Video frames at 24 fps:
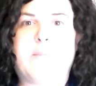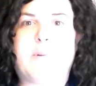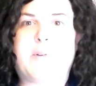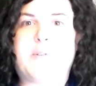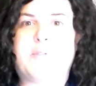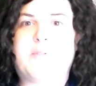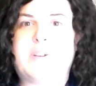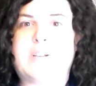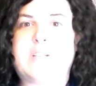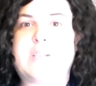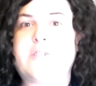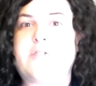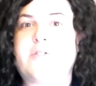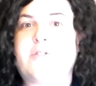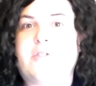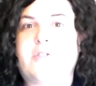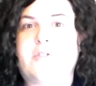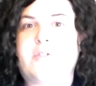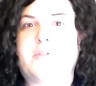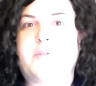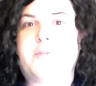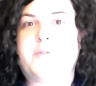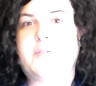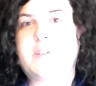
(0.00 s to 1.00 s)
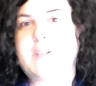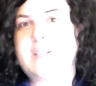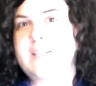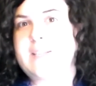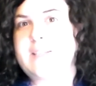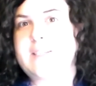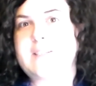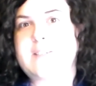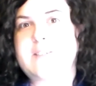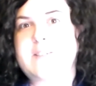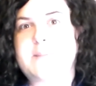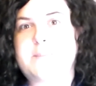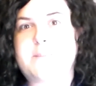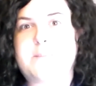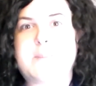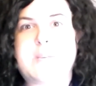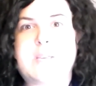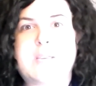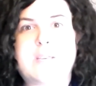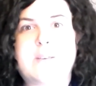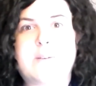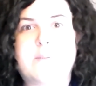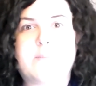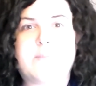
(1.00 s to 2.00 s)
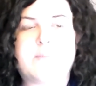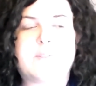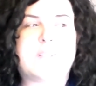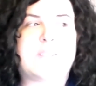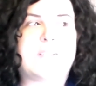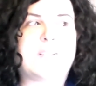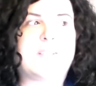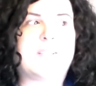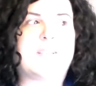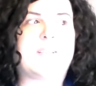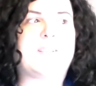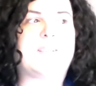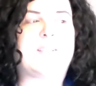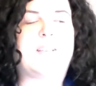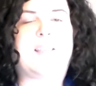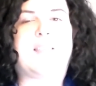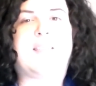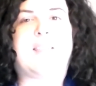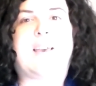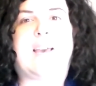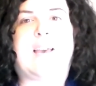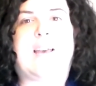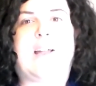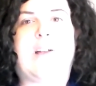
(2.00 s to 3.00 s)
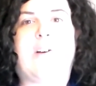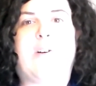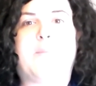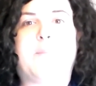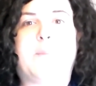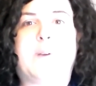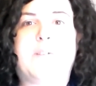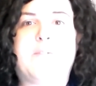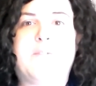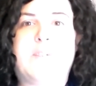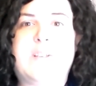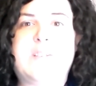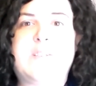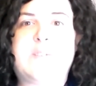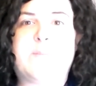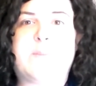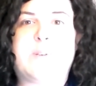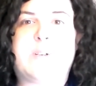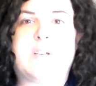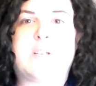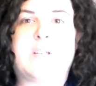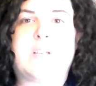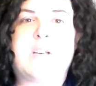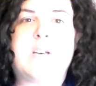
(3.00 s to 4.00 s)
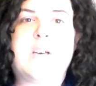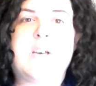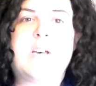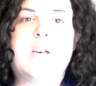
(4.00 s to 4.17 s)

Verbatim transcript: motivational fitness memes and things like that on my Facebook,